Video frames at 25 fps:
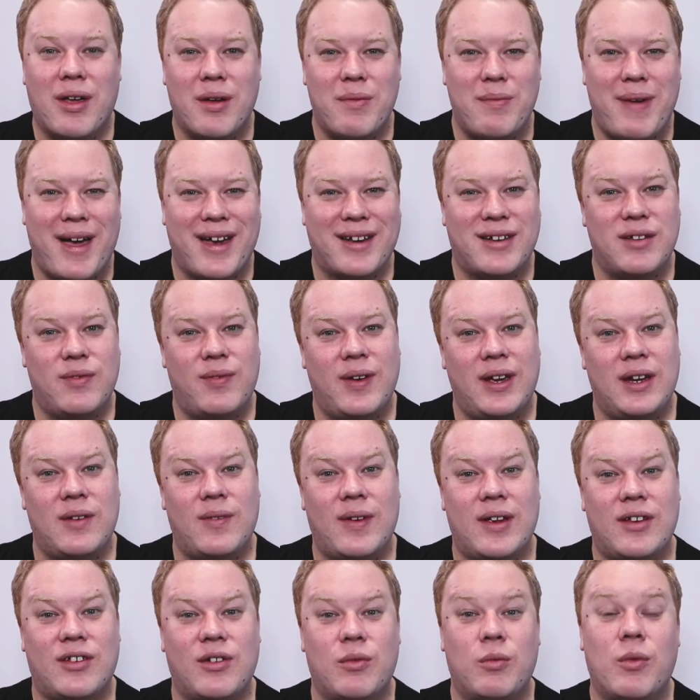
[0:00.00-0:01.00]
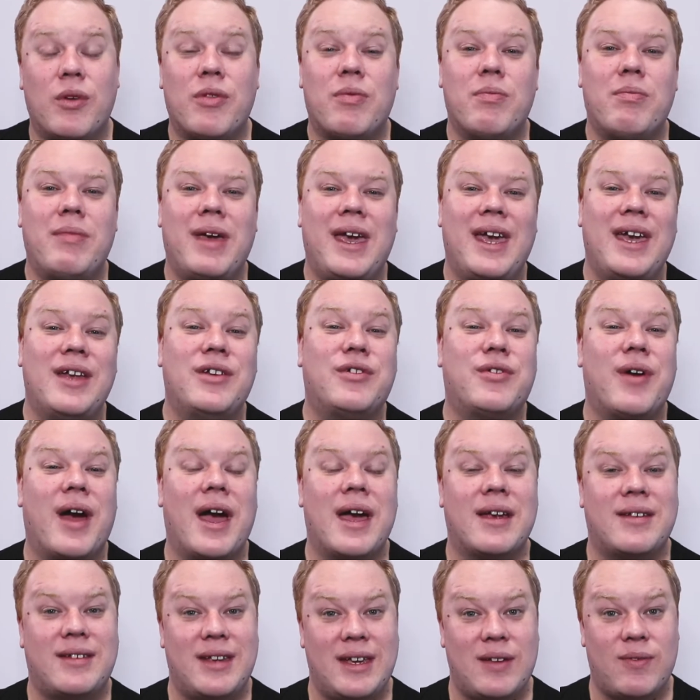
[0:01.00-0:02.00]
back to VidaVision with me,
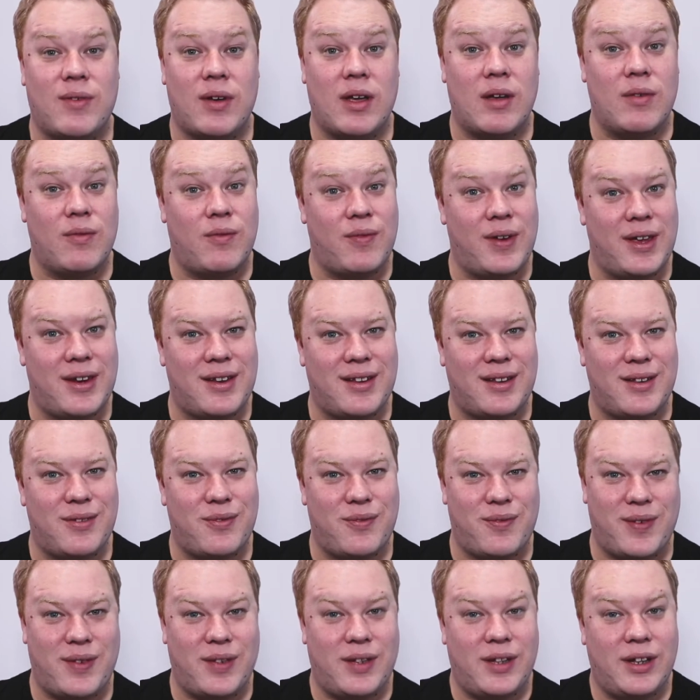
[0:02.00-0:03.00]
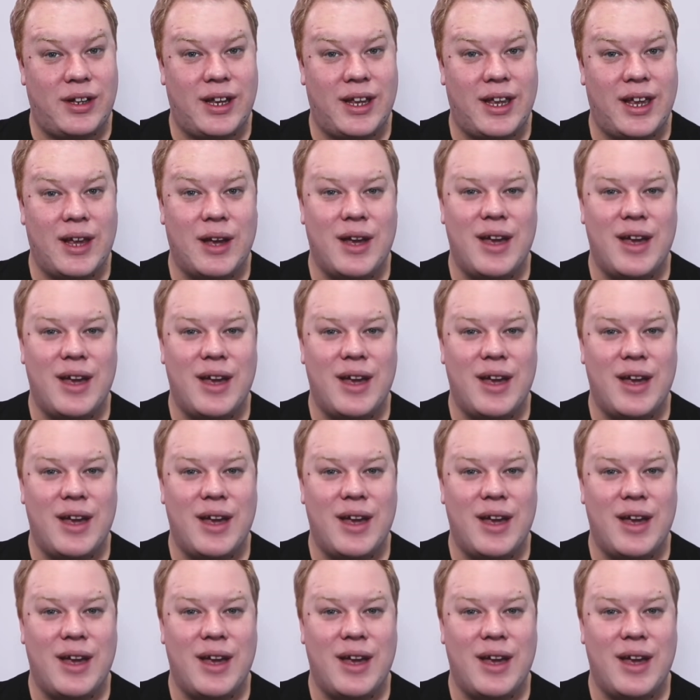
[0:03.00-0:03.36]
drag diva Vida LaFierce.